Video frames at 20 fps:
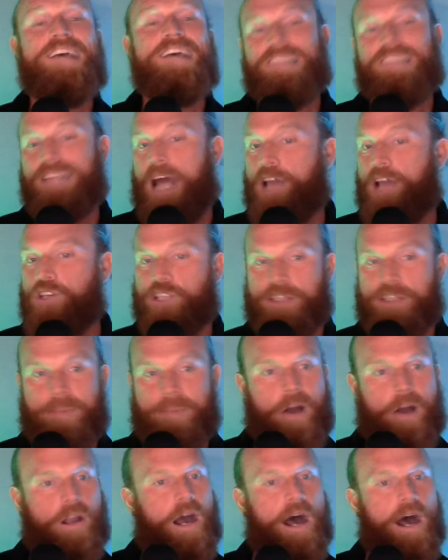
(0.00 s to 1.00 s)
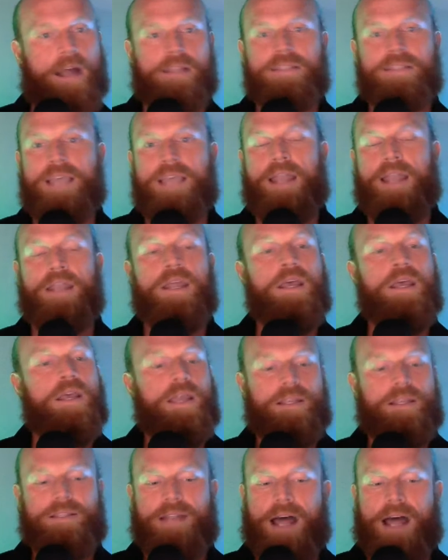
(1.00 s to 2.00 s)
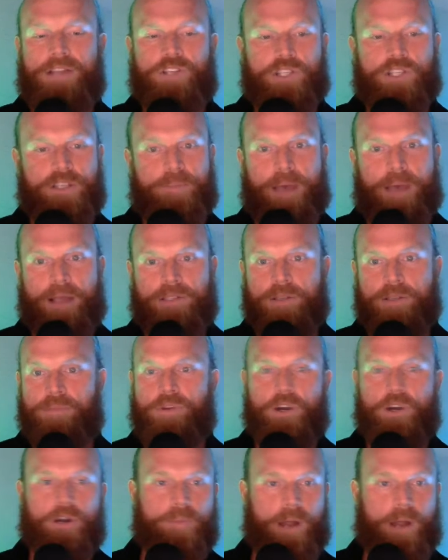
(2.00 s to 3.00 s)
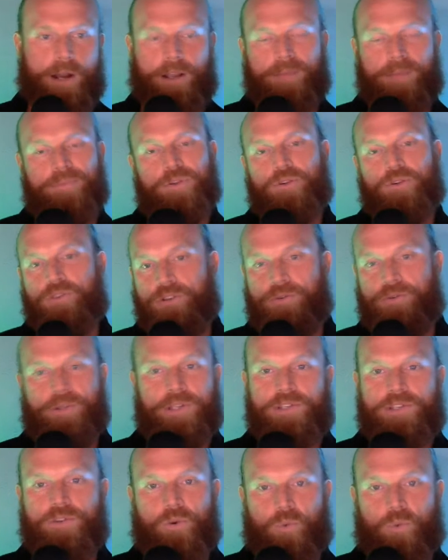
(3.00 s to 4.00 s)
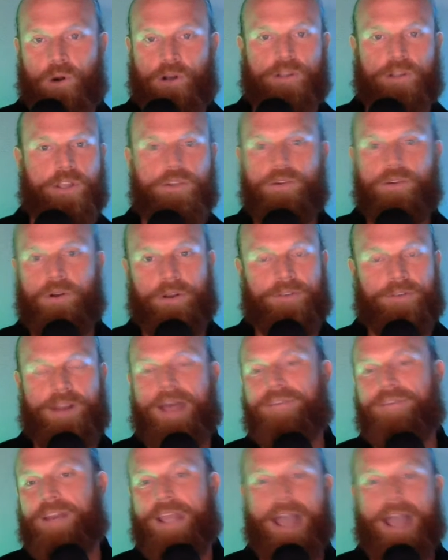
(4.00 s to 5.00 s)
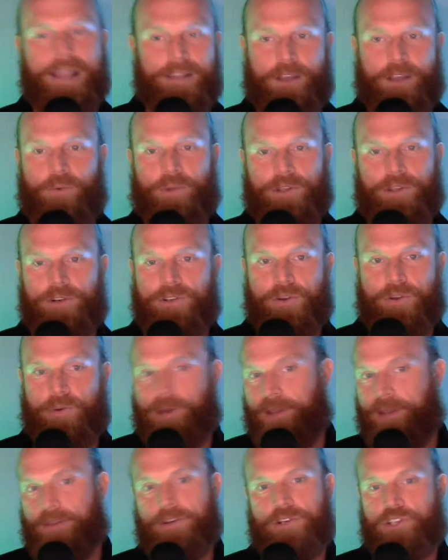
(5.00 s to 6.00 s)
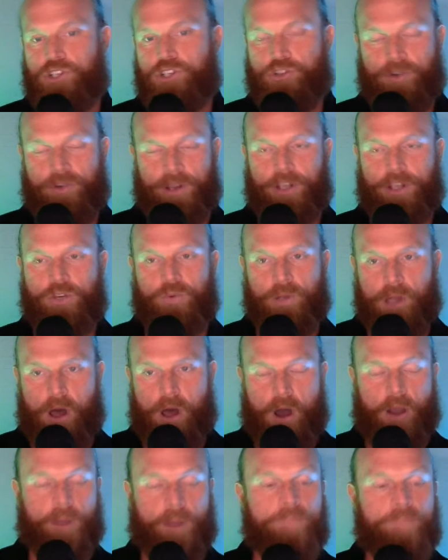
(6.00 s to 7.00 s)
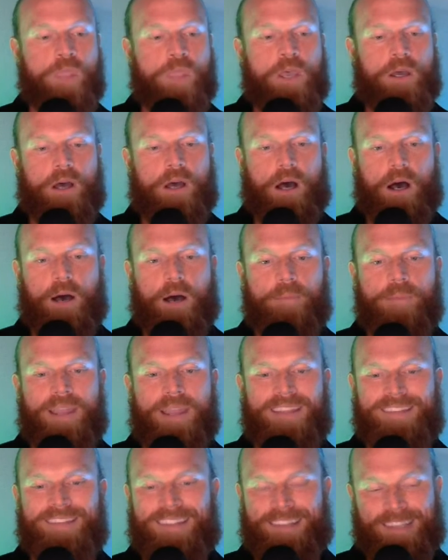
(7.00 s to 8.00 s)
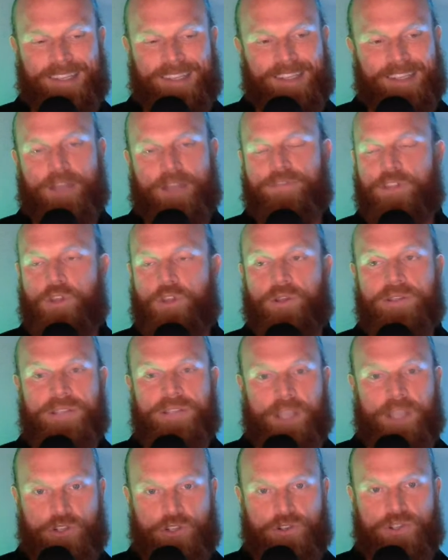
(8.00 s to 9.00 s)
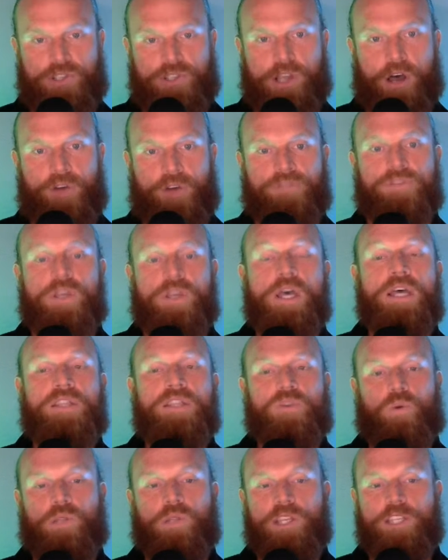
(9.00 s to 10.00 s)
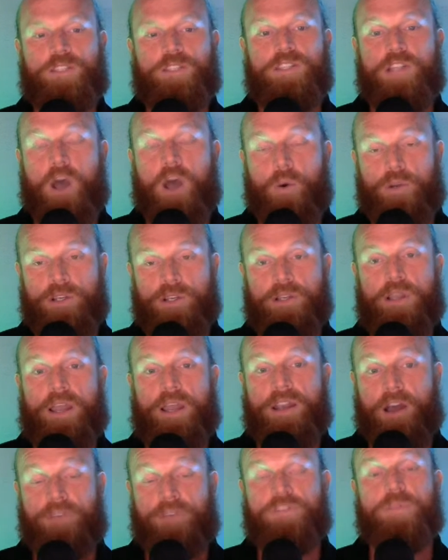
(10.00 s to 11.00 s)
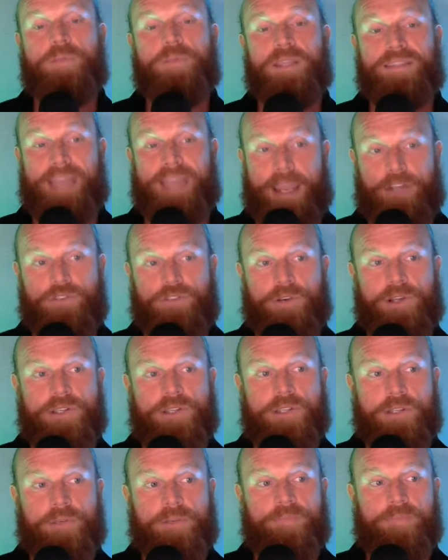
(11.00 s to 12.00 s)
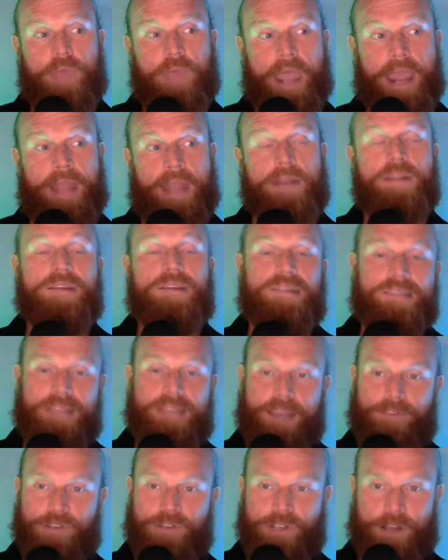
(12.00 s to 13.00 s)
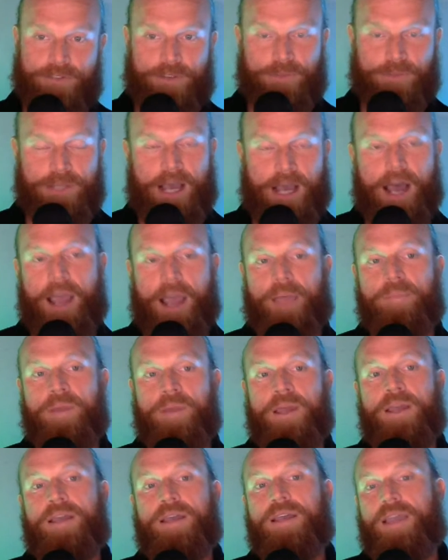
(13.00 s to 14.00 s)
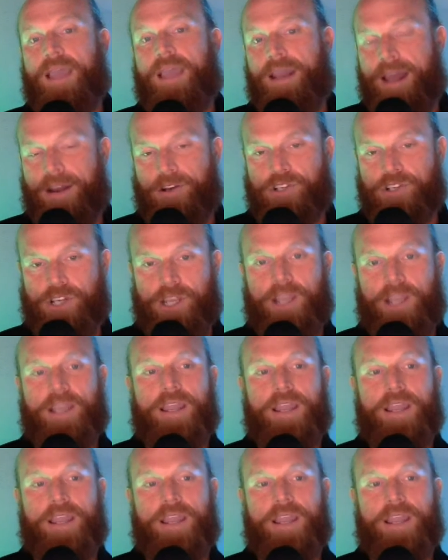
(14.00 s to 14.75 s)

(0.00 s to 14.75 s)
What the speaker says: it's not just about content. It's not just about some nerd behind a computer doing this little work that you don't even have any idea what they're doing and they're just stringing you along. This is stuff that you can teach yourself to at least know it enough to be dangerous and save yourself some time and energy